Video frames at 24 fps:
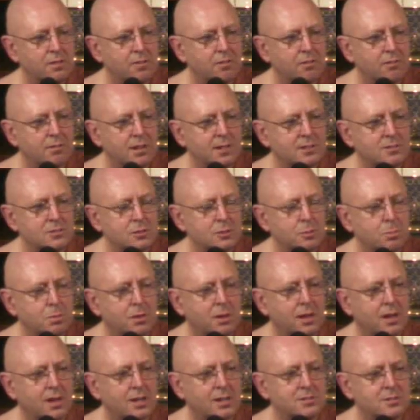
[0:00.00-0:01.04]
for us to
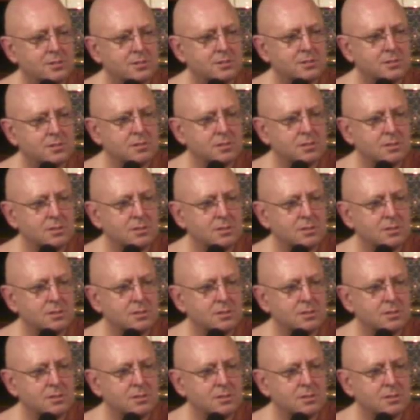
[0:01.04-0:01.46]
pass.